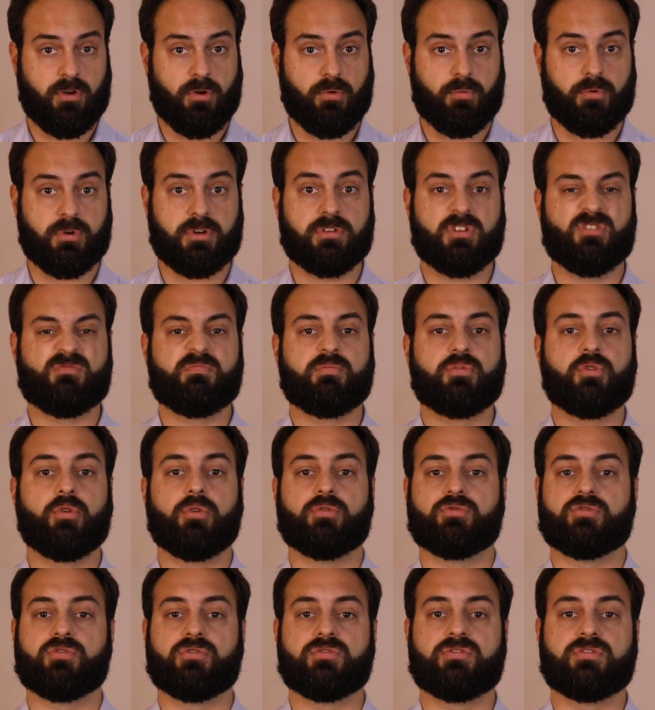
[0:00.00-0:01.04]
will not
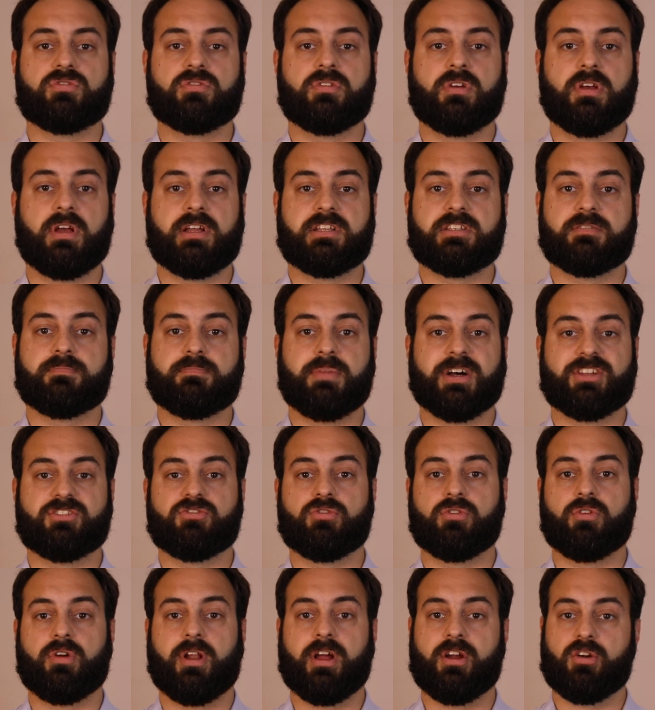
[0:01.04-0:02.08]
produce its
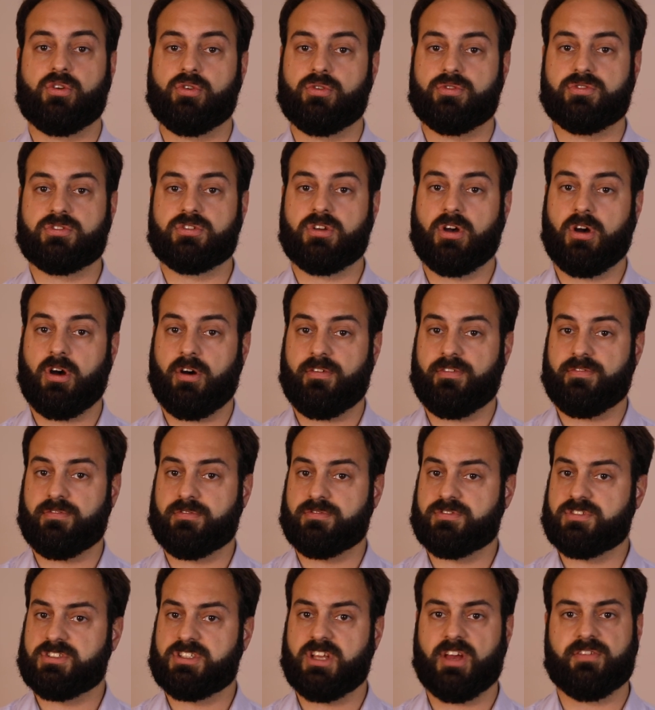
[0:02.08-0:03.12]
particular goods or
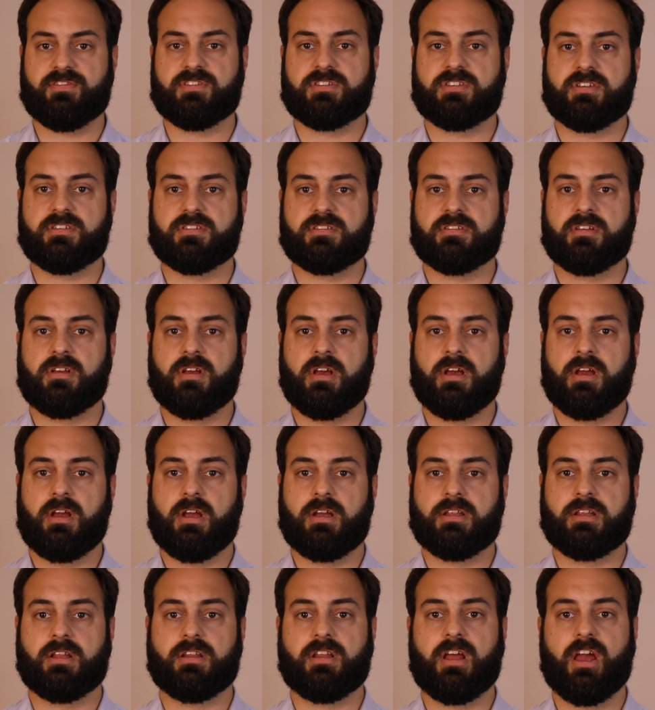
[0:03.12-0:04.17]
services
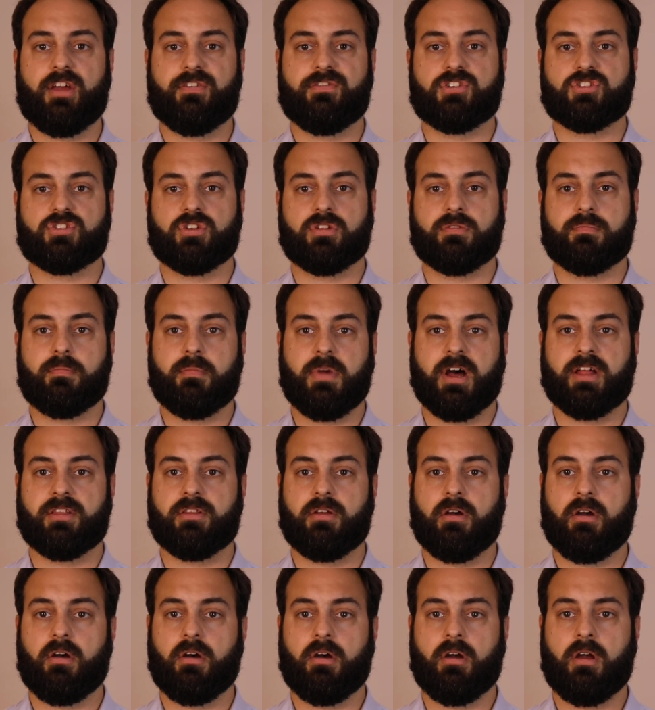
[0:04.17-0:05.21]
in an efficient
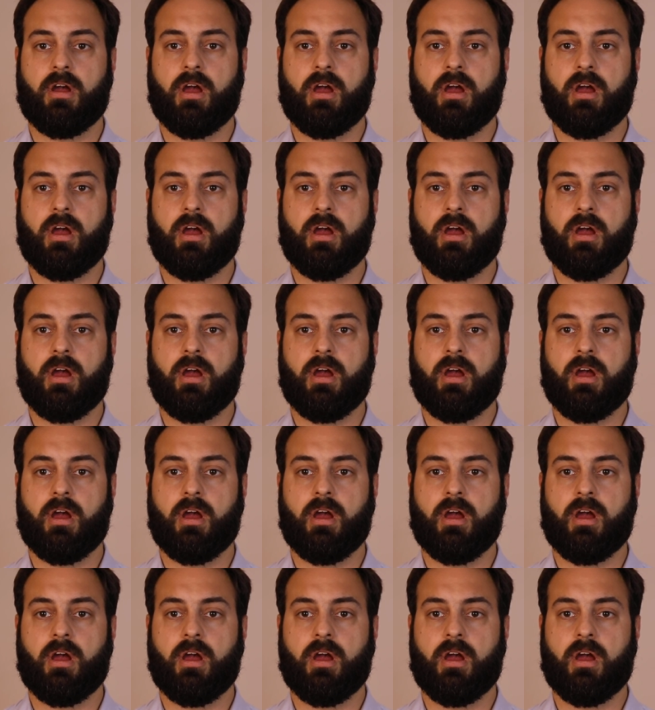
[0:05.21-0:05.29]
manner